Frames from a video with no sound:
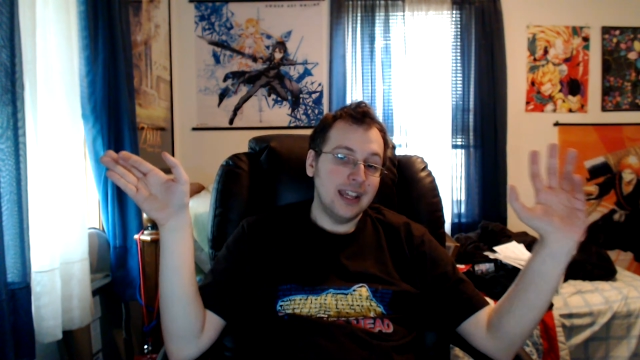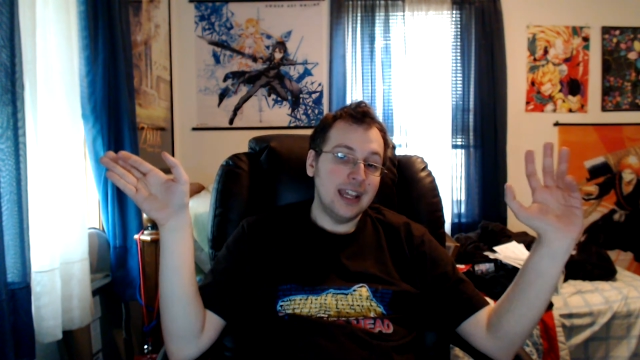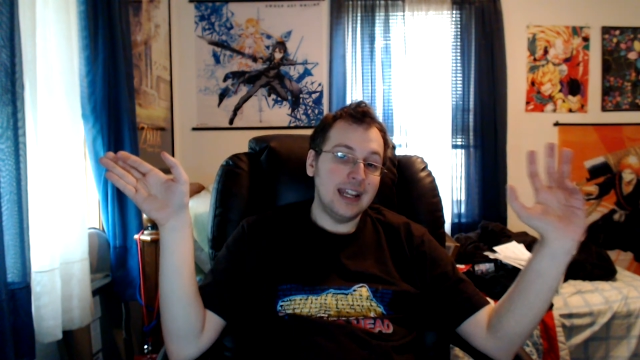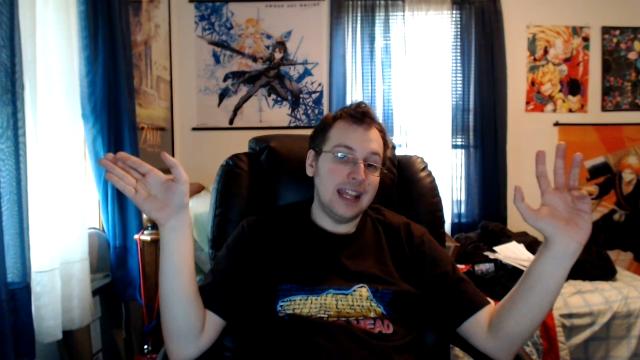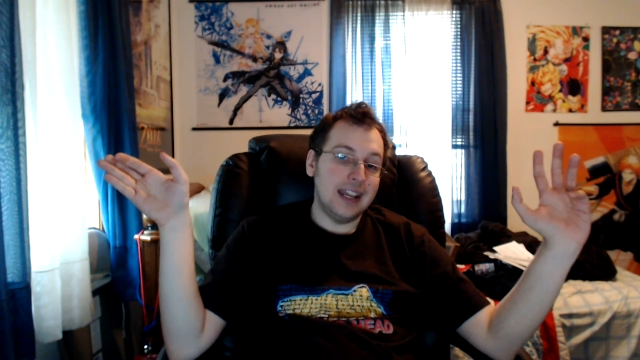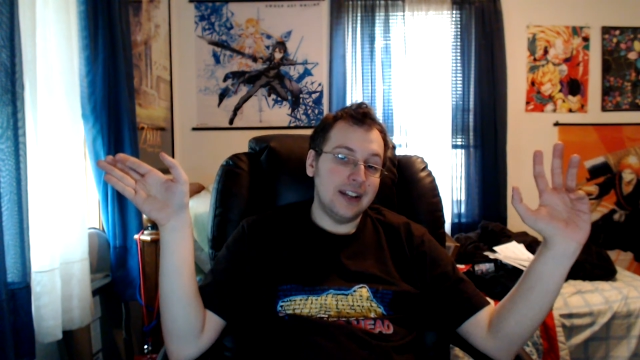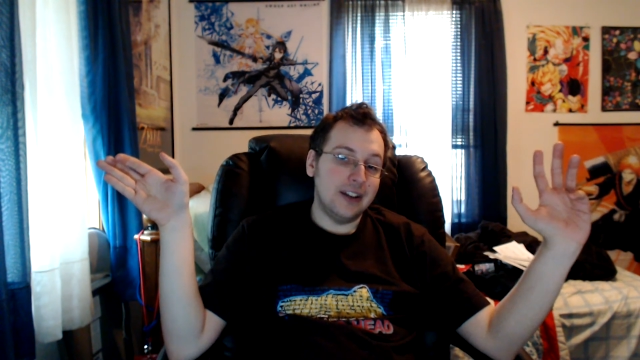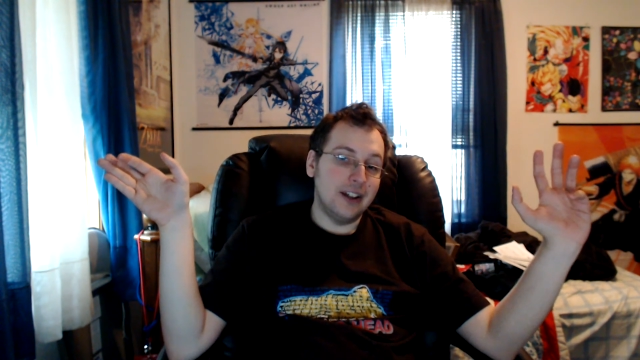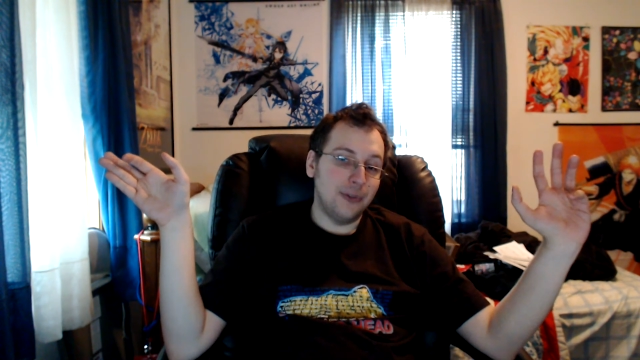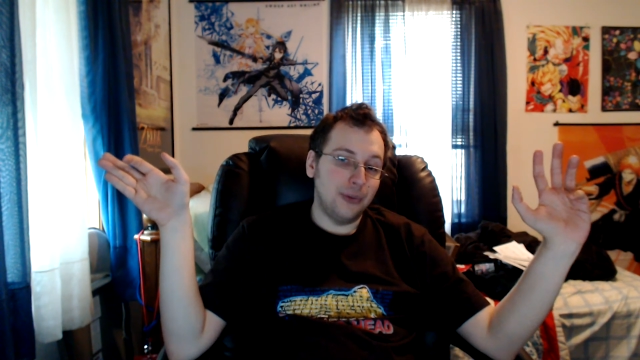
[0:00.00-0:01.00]
And it ended
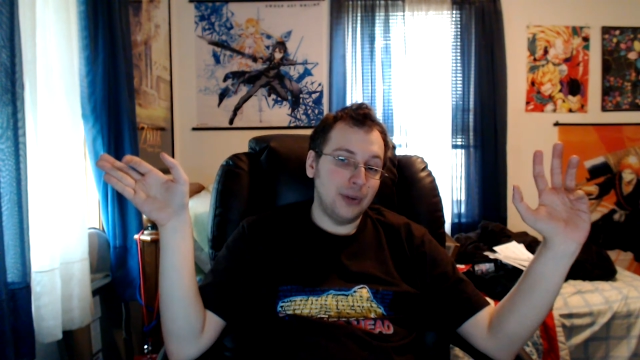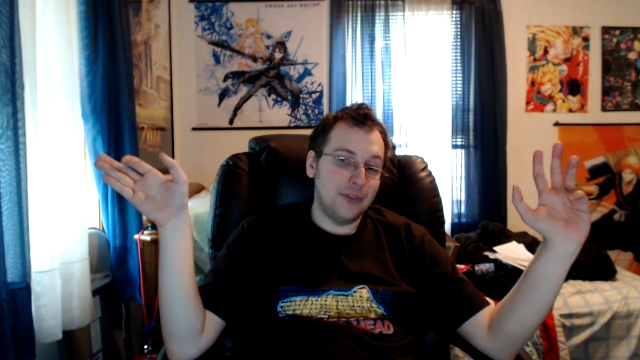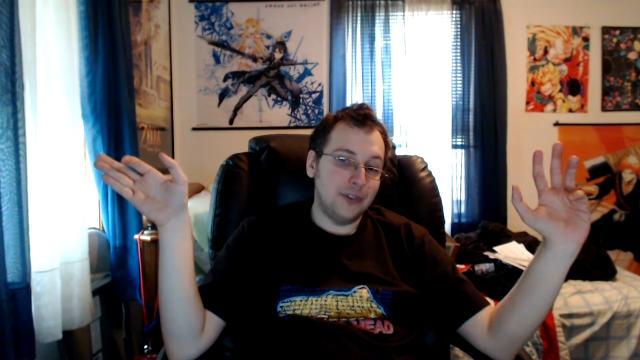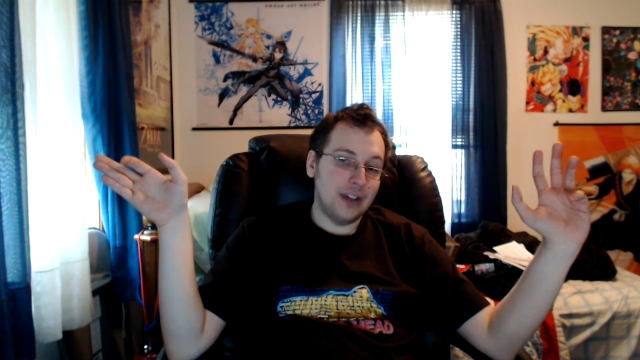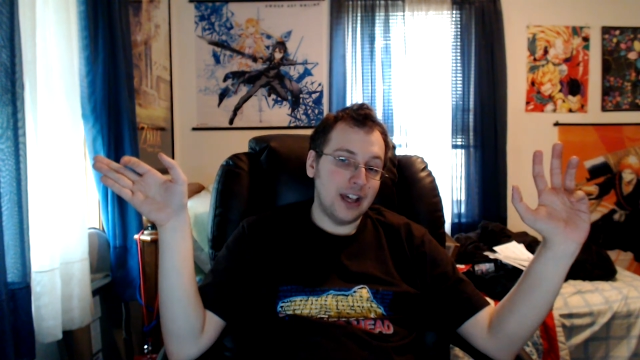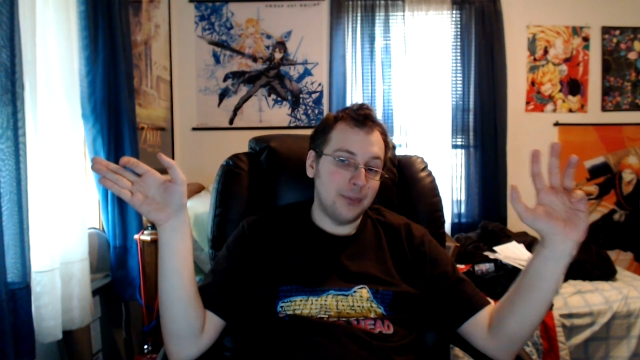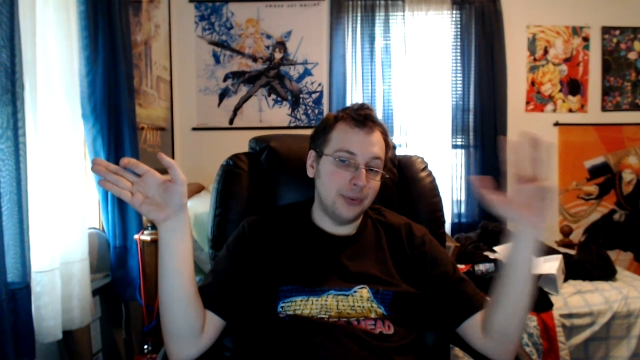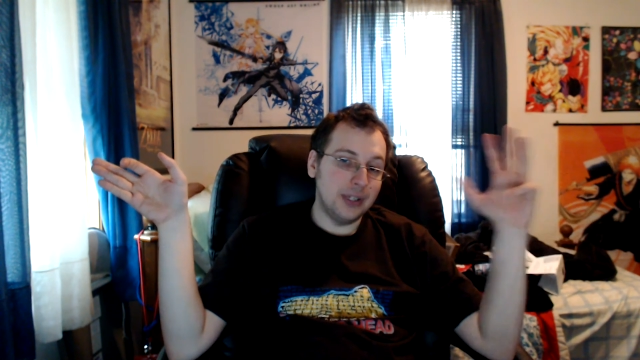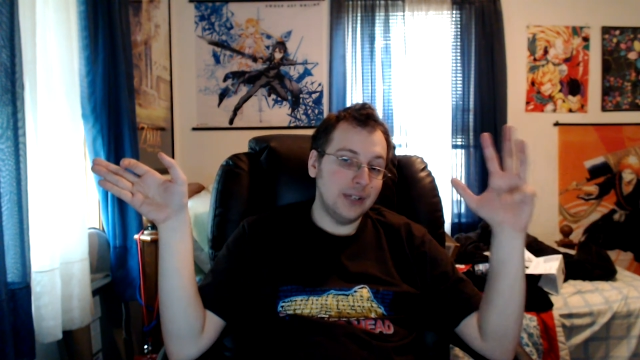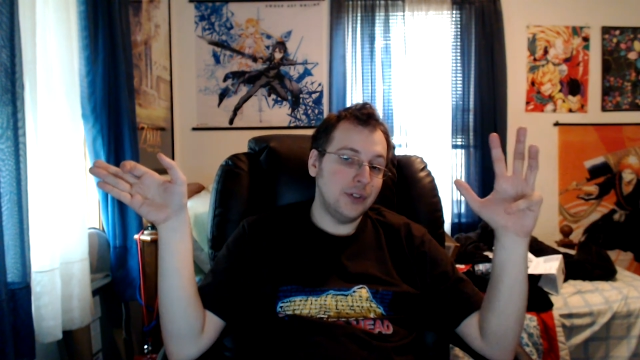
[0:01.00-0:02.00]
off with a
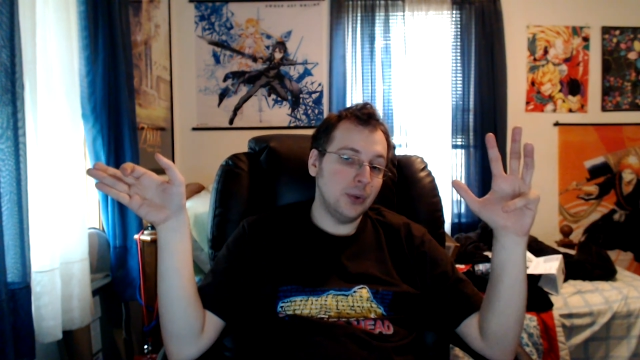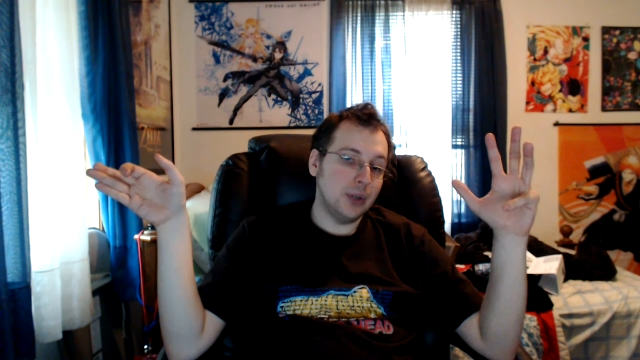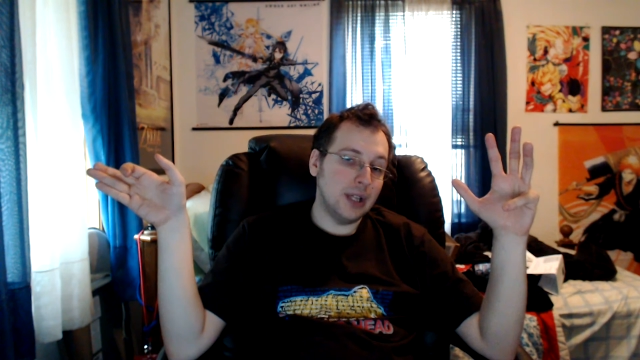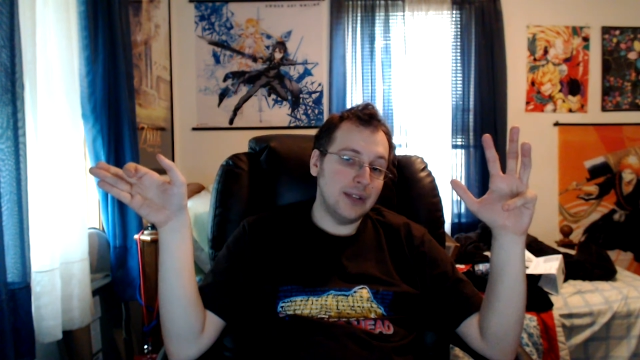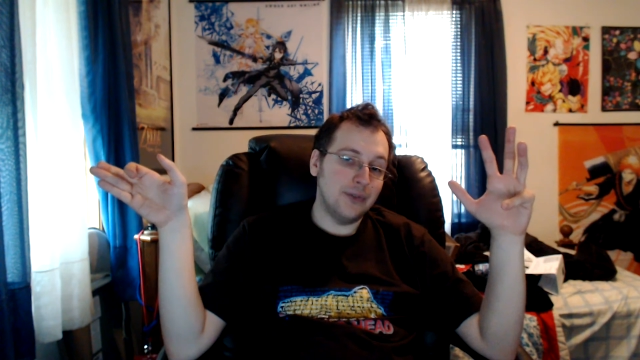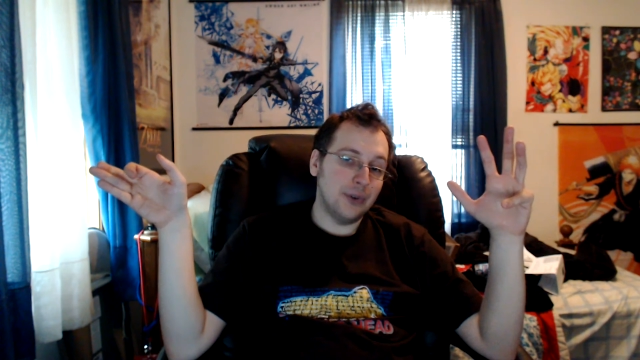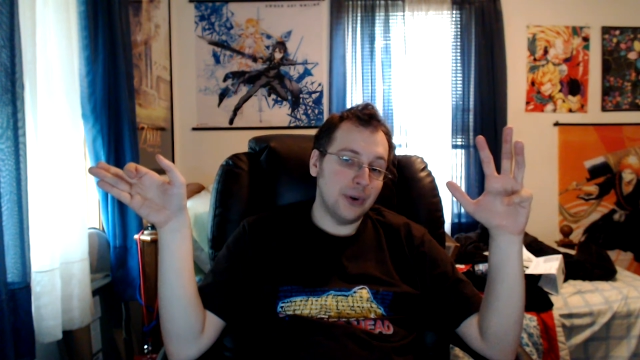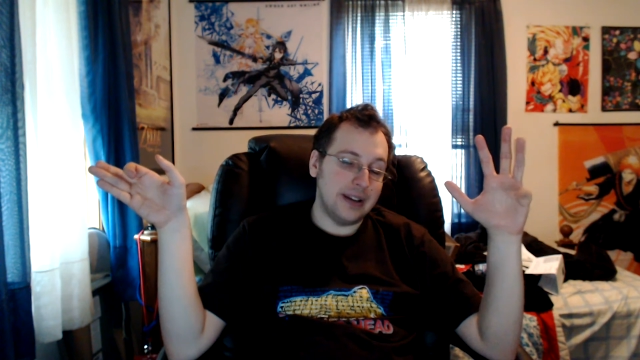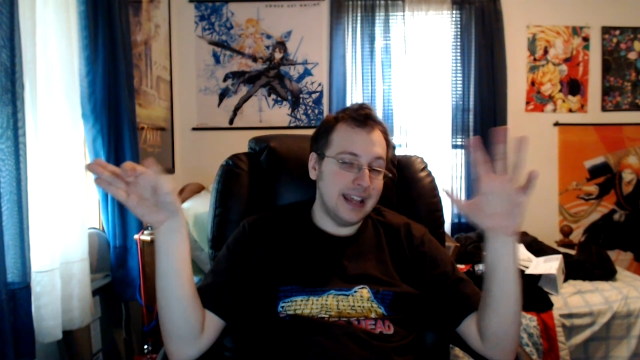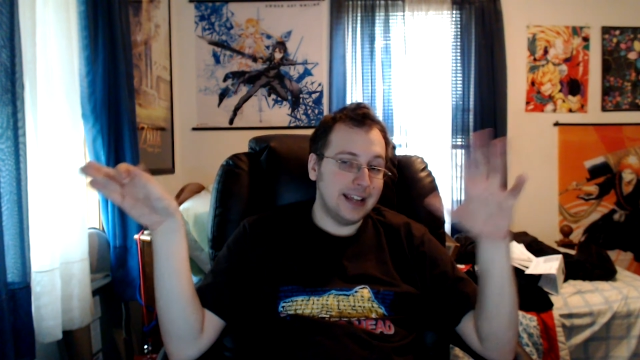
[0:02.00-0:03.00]
preview of
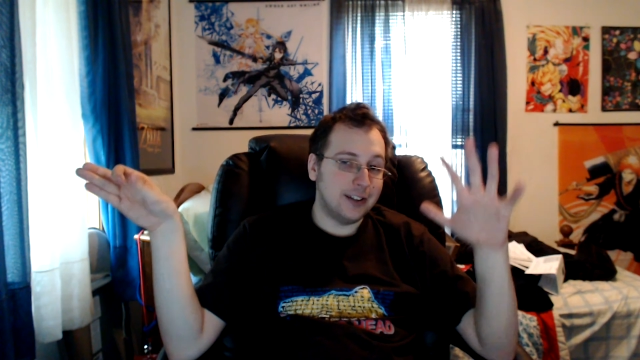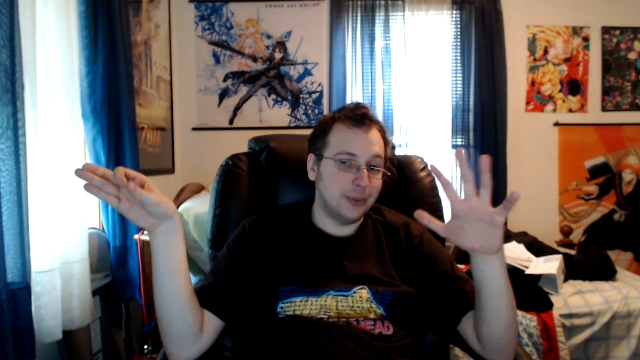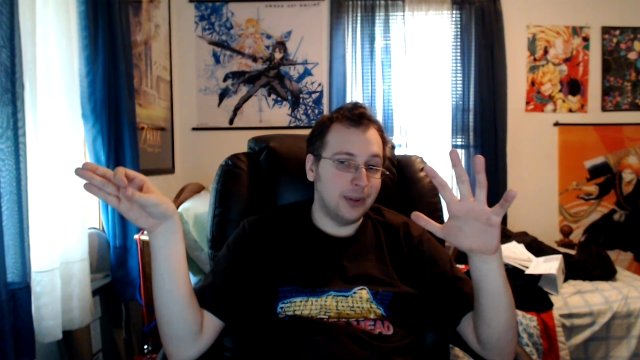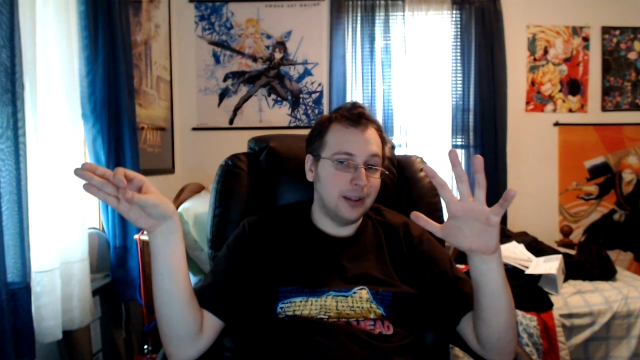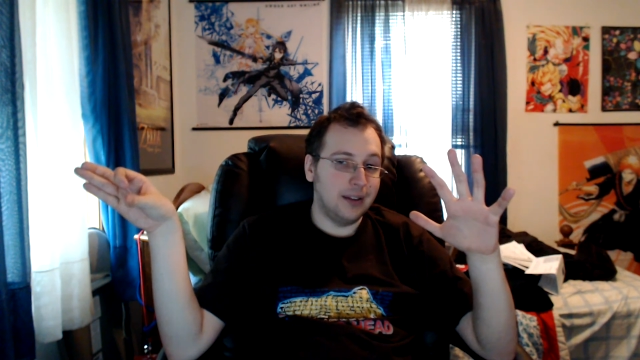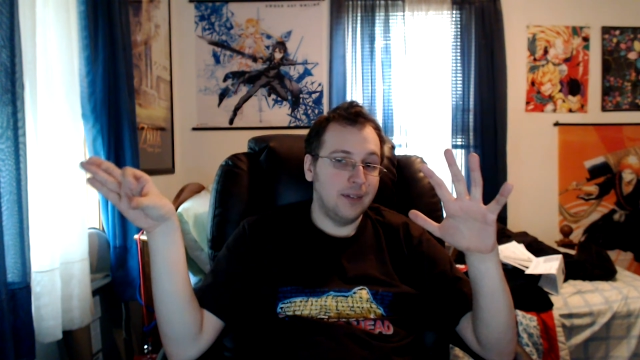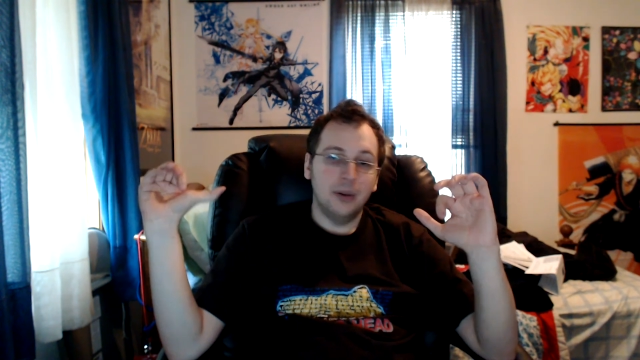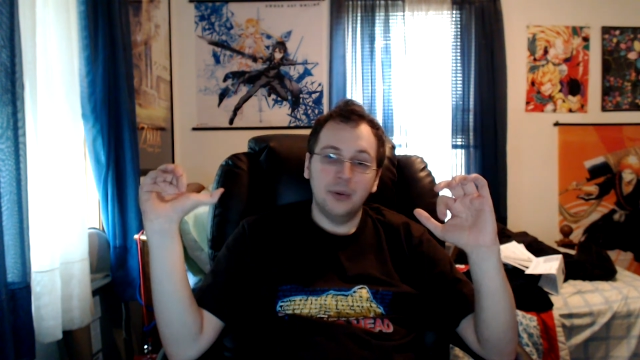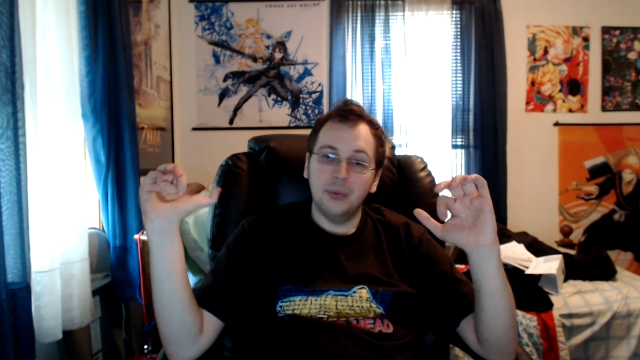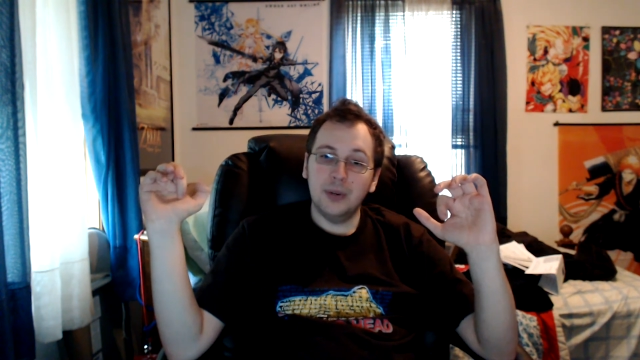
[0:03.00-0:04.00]
our next one,
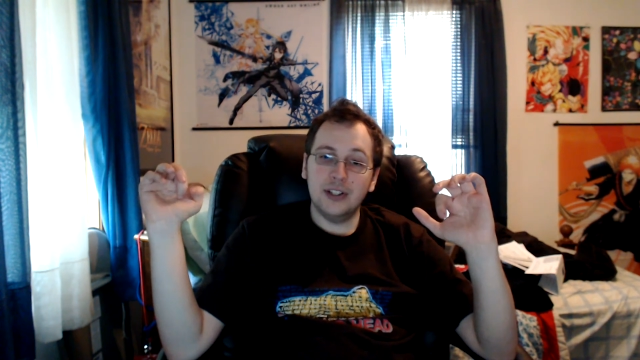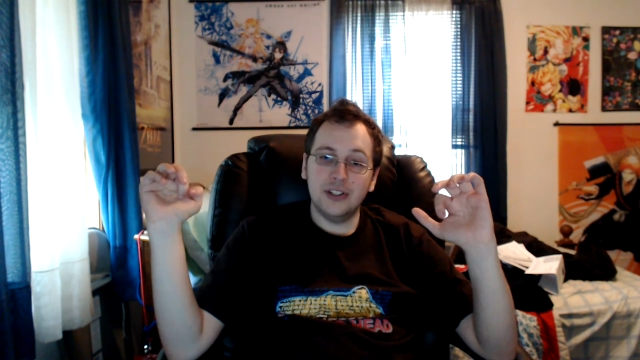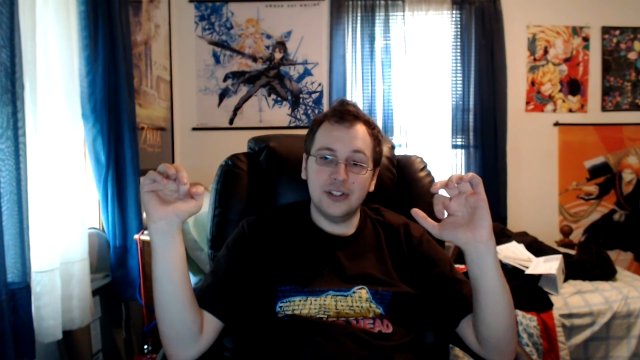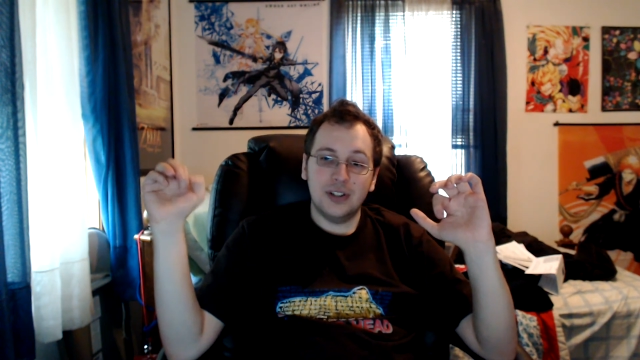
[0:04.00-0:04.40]
which